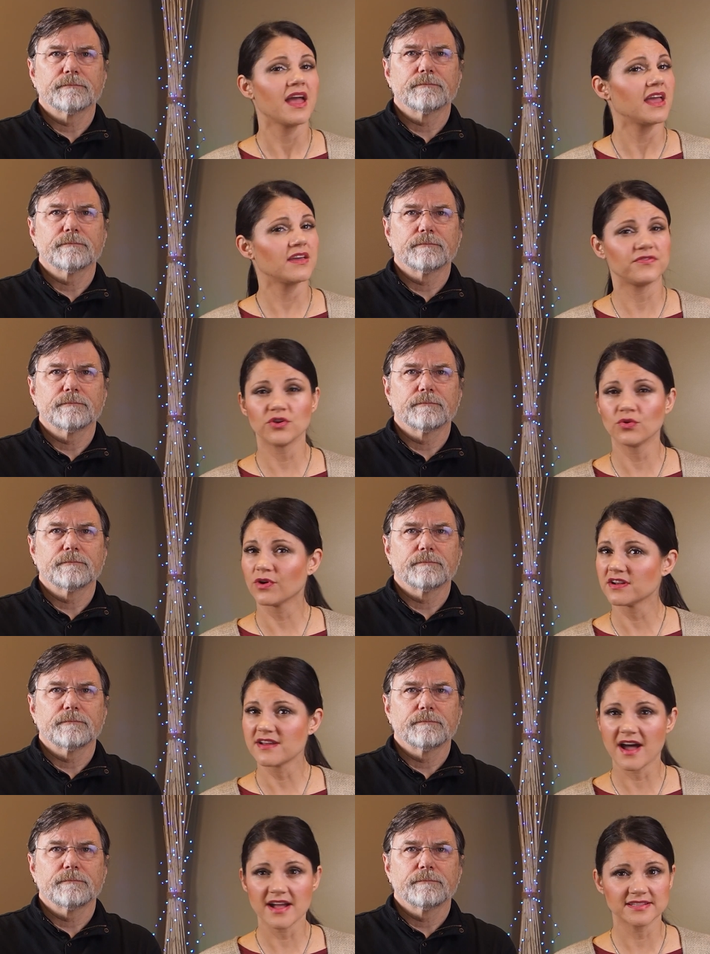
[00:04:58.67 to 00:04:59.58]
Speaker 1: If you are
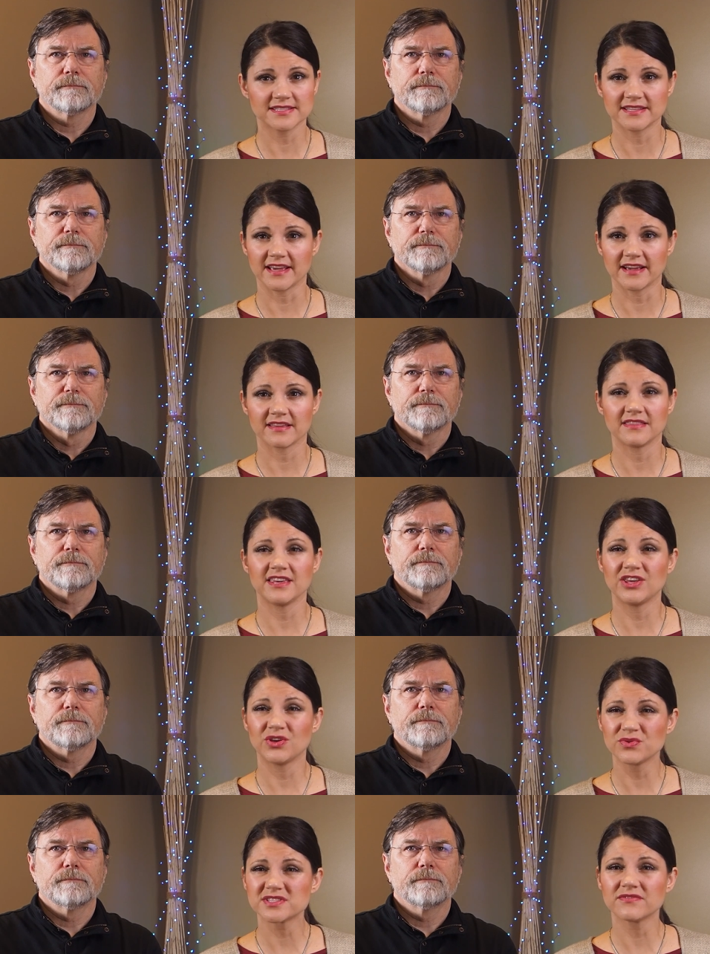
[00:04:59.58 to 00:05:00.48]
not sick, the
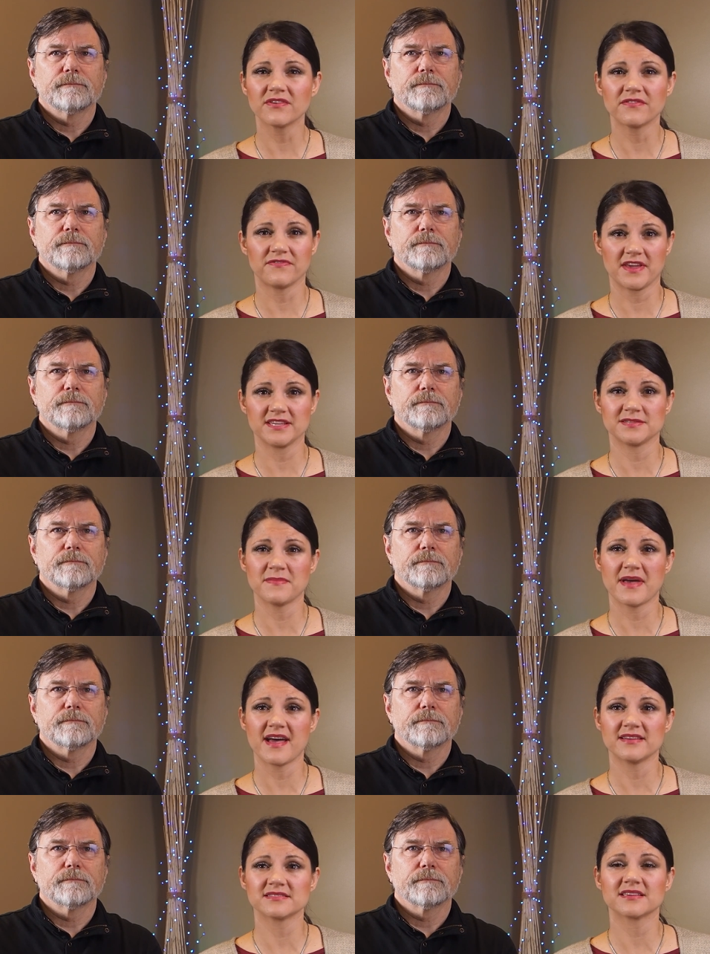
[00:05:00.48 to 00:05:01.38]
use of a face
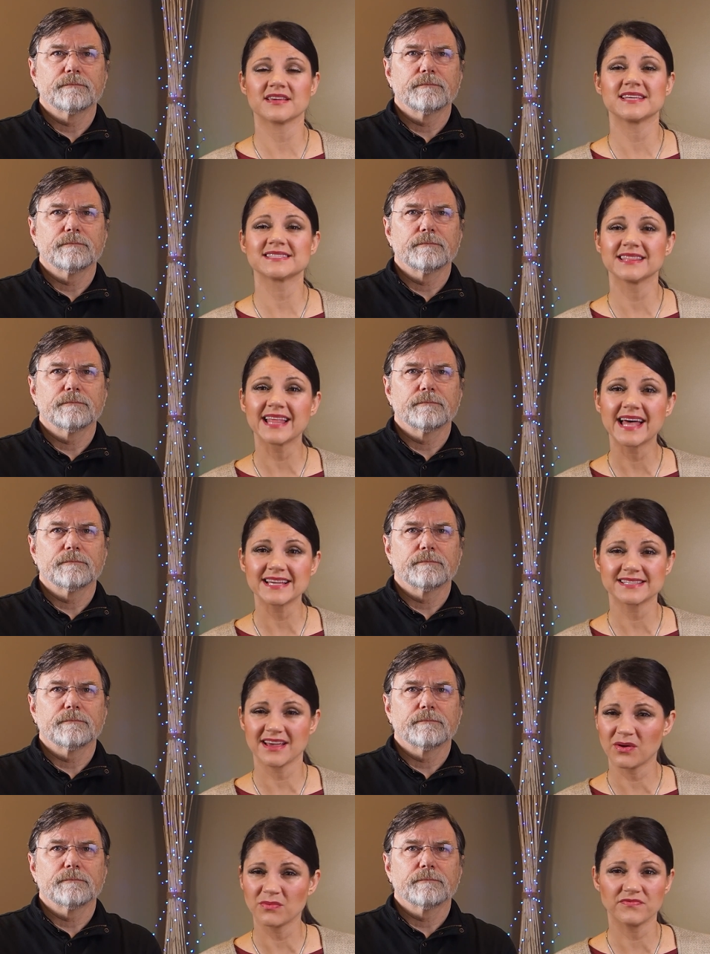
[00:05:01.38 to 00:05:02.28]
mask is less
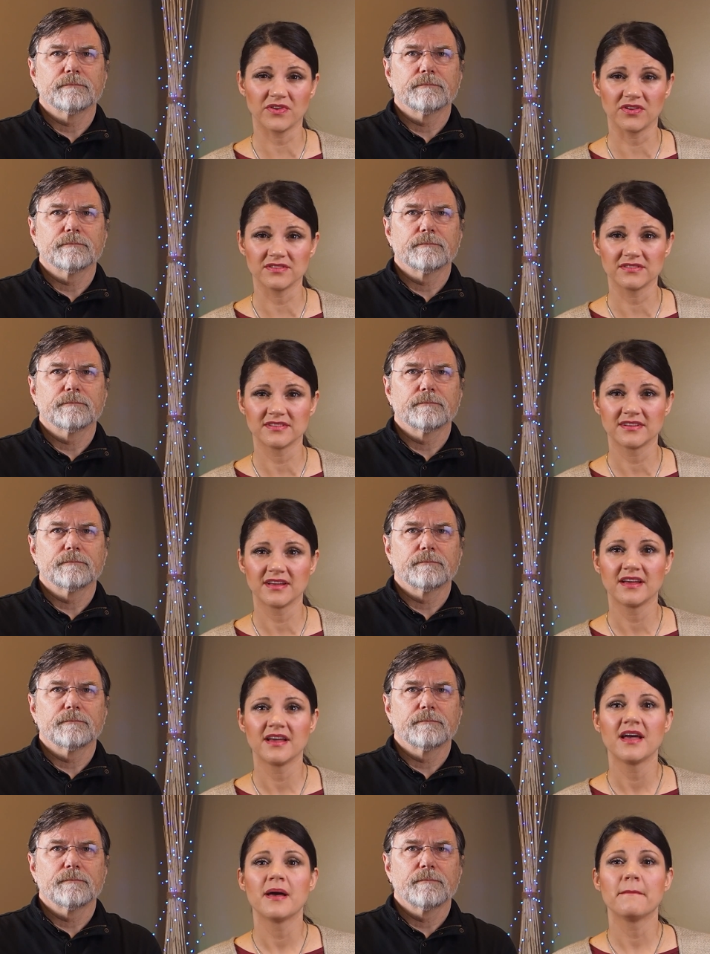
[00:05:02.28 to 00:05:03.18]
helpful.
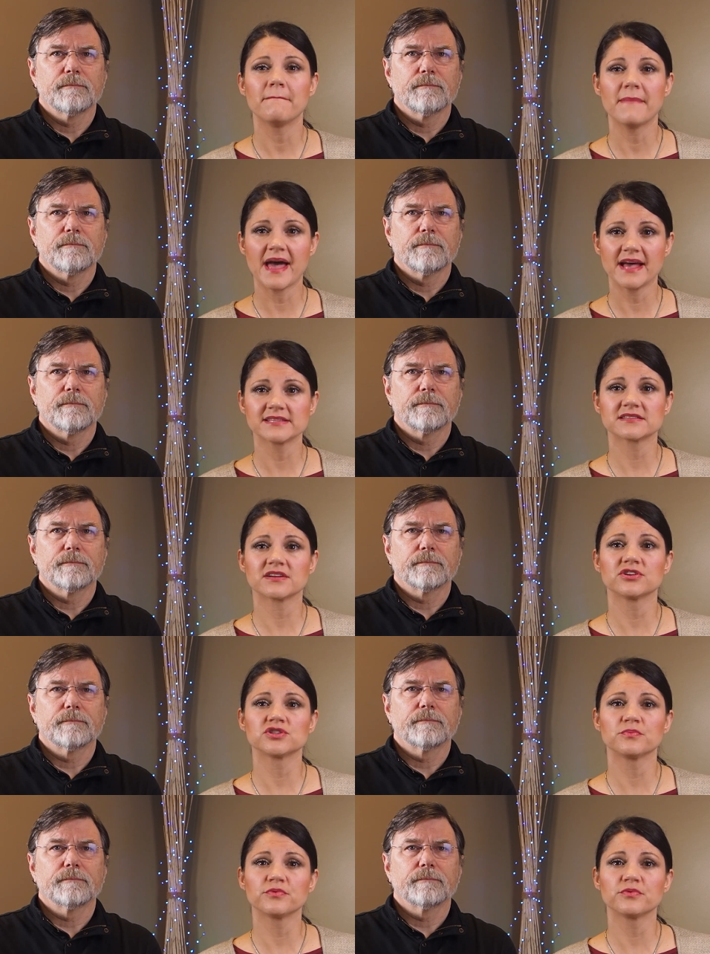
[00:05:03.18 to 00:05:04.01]
Masks are to